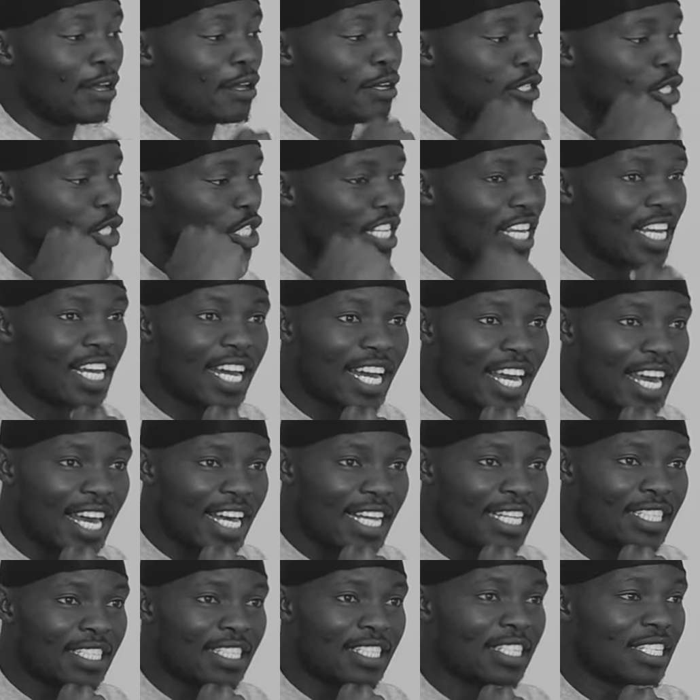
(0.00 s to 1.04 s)

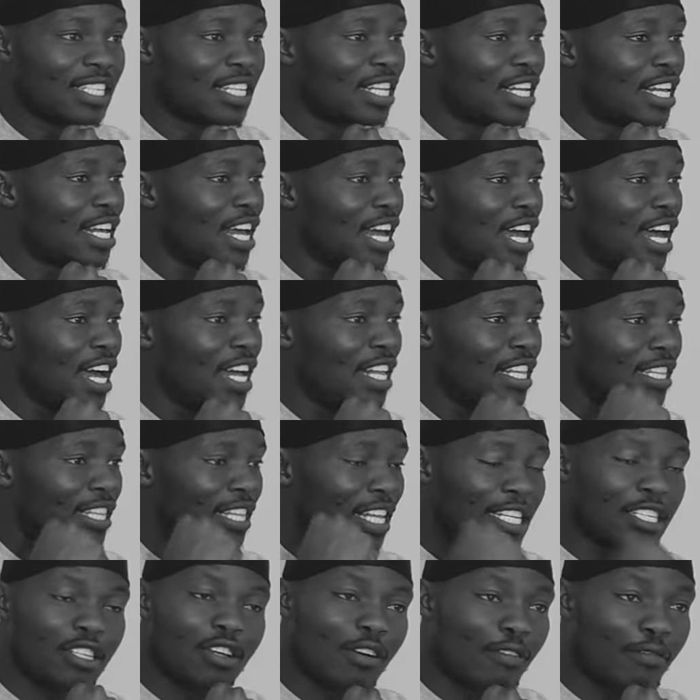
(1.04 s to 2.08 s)
sneakerheads
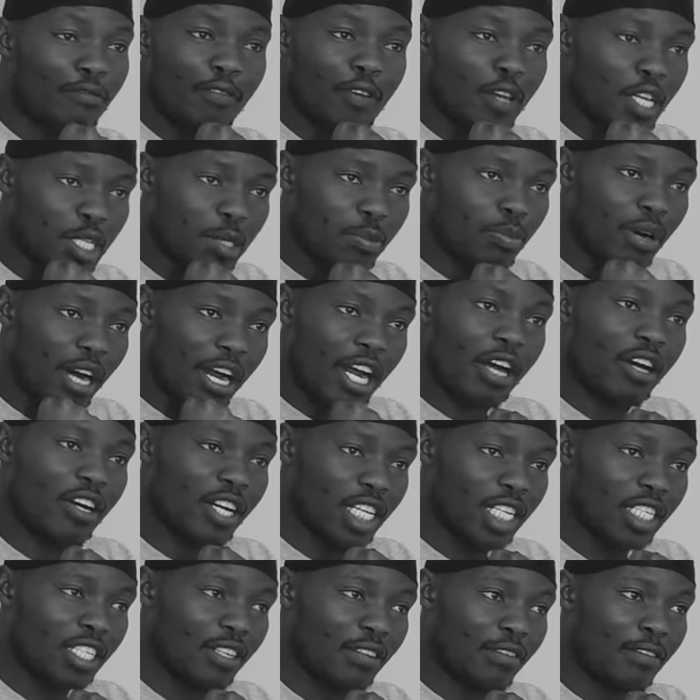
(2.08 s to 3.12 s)
that's our first
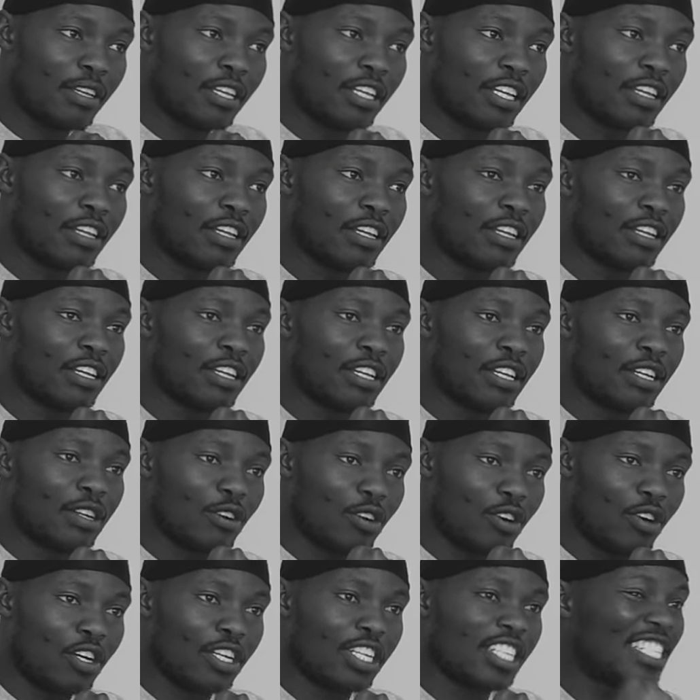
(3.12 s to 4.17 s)
priority yeah.
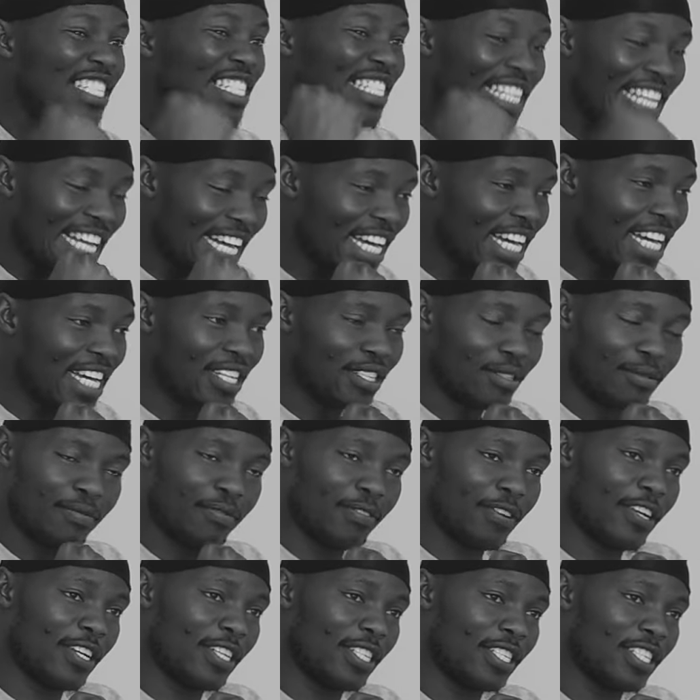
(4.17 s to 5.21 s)
on sneakerheads
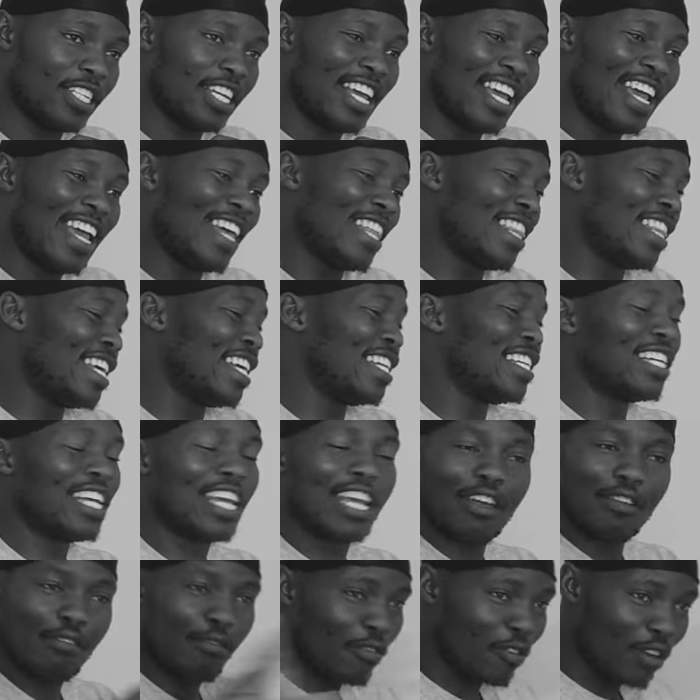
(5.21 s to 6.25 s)
first and then
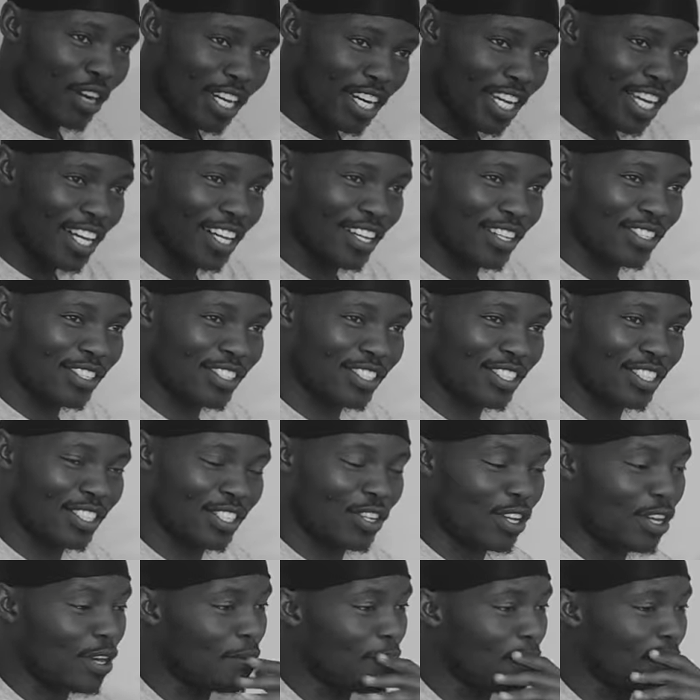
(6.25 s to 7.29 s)
everyone else you
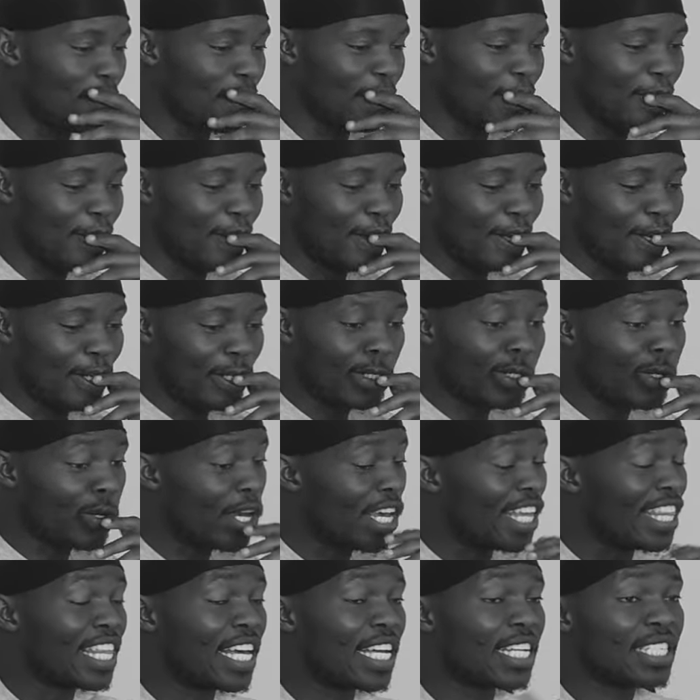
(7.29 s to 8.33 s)
know what i mean so
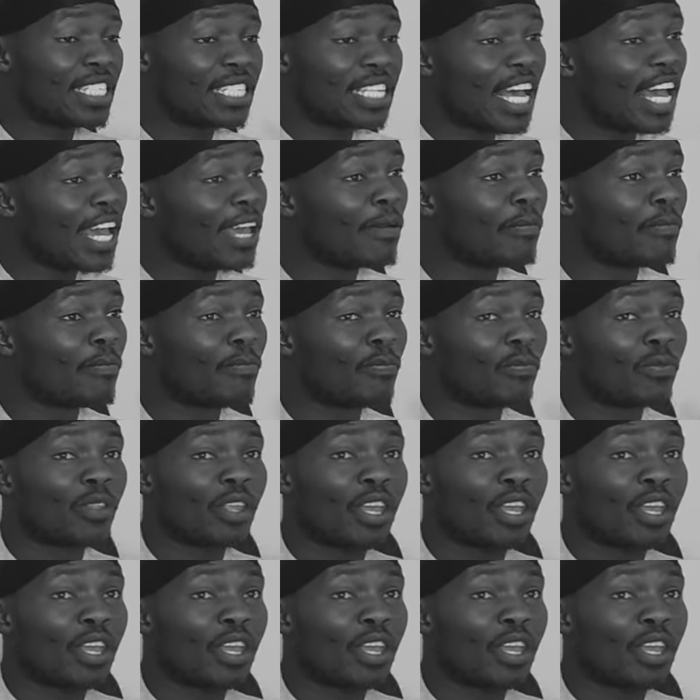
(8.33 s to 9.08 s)
at that time